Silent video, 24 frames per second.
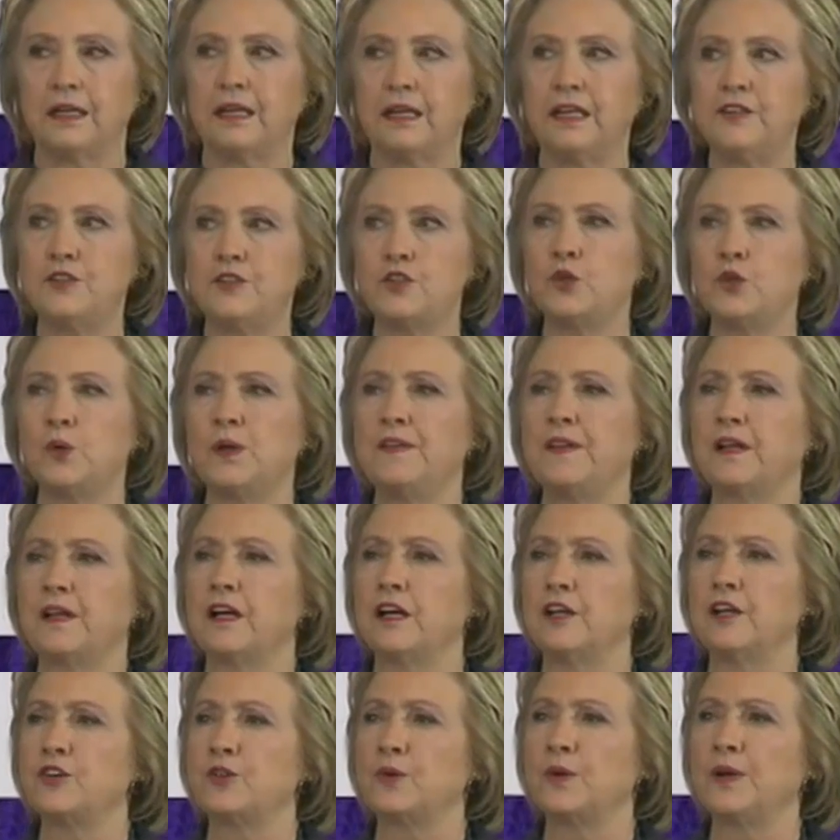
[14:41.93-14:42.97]
he's doing the
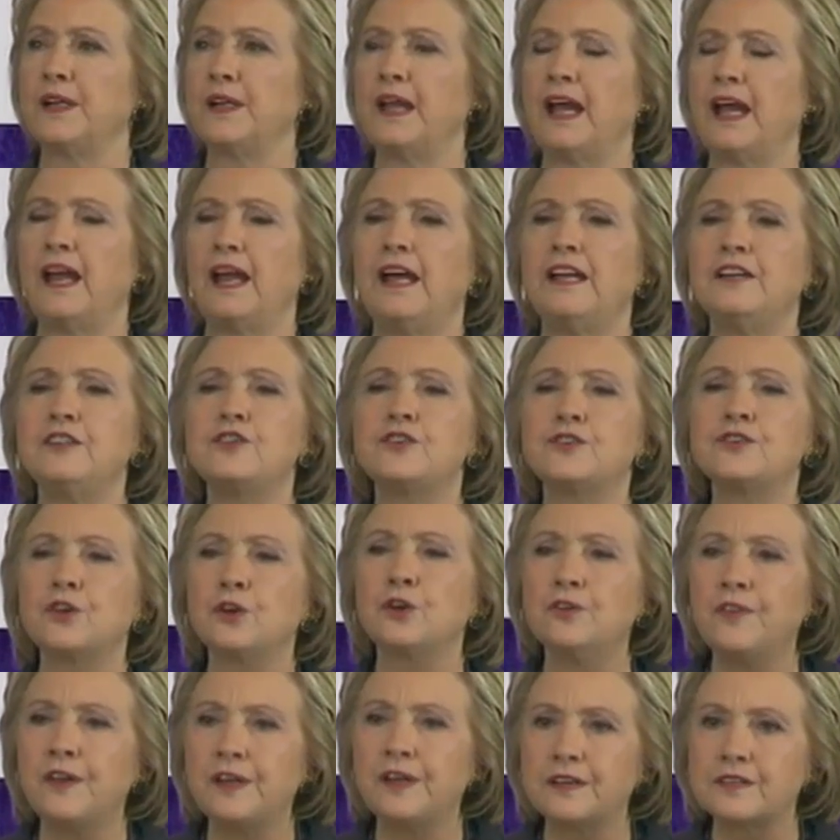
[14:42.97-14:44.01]
country a
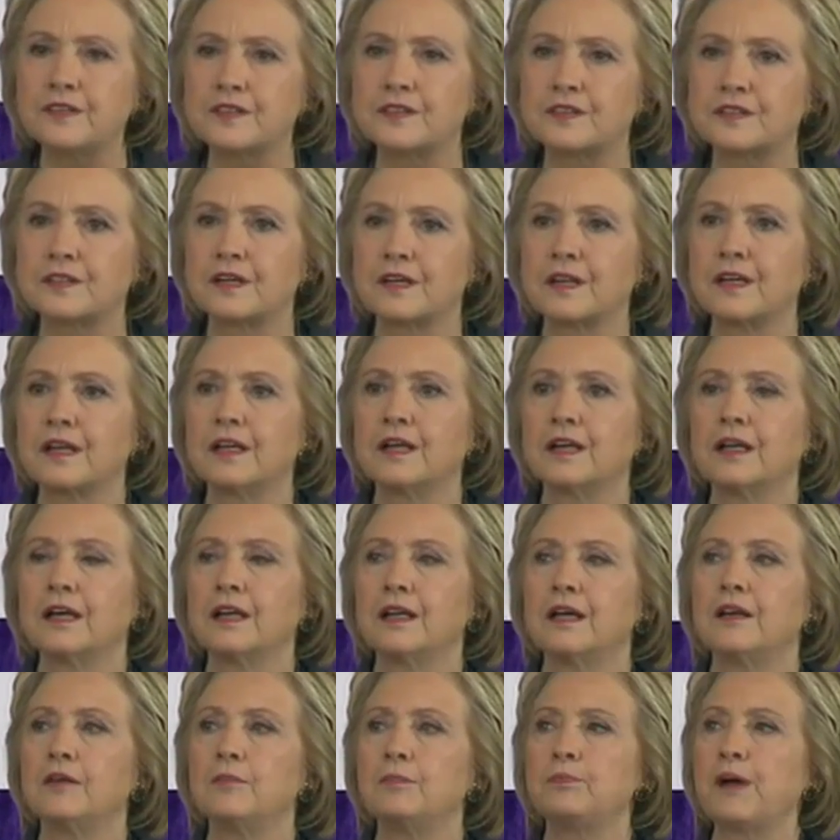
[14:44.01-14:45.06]
service
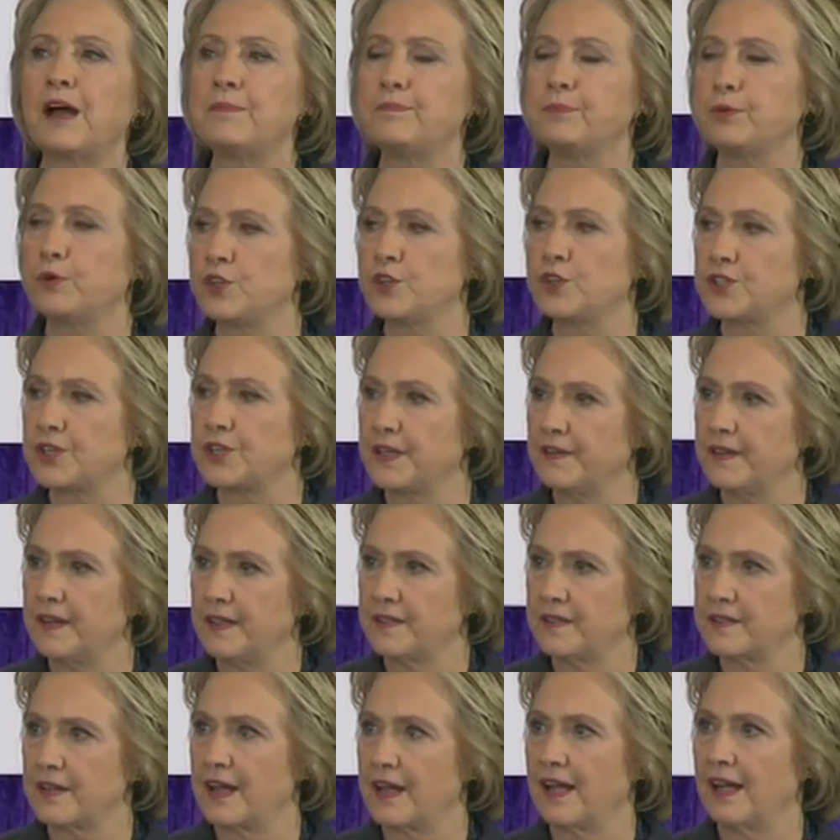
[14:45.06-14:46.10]
by pushing
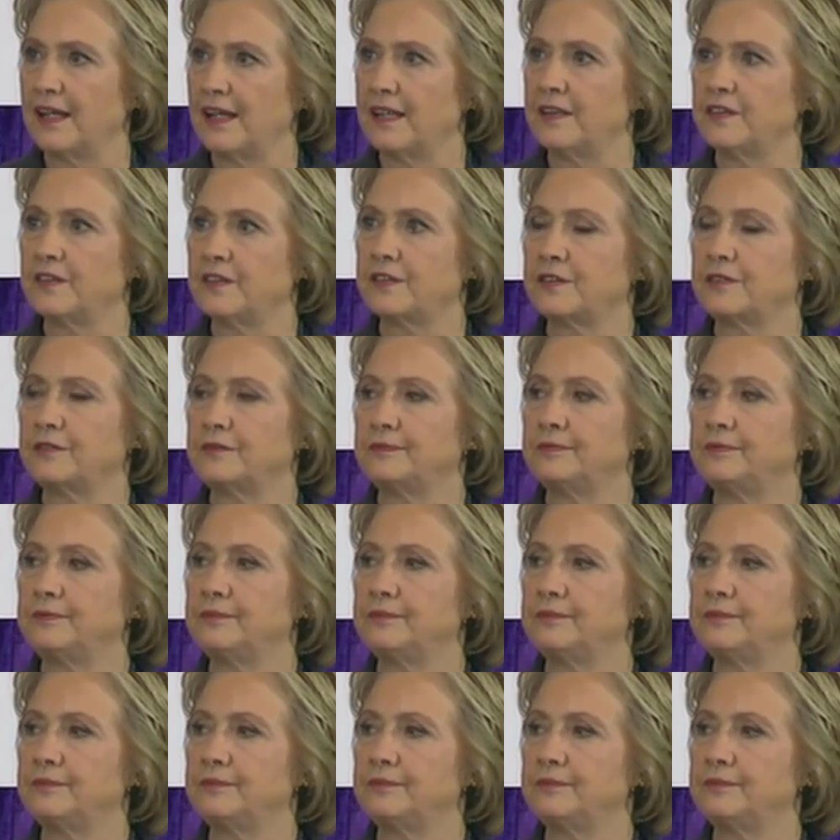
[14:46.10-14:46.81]
these lies.